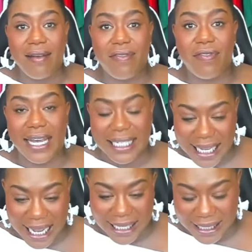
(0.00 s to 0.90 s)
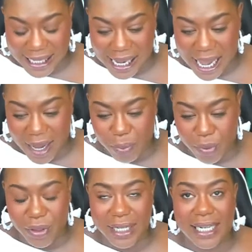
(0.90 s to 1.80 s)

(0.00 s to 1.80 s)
fantastic April.